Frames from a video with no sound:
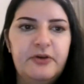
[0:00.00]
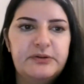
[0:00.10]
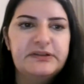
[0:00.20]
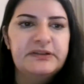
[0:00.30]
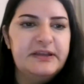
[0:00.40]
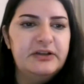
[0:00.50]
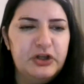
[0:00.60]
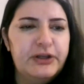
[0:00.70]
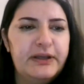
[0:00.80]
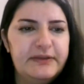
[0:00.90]
folks can take a
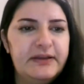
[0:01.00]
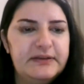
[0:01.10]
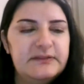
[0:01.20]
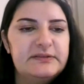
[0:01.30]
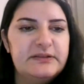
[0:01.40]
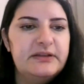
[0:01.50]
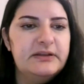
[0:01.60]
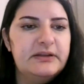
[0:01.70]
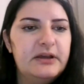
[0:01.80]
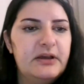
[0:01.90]
look at that to see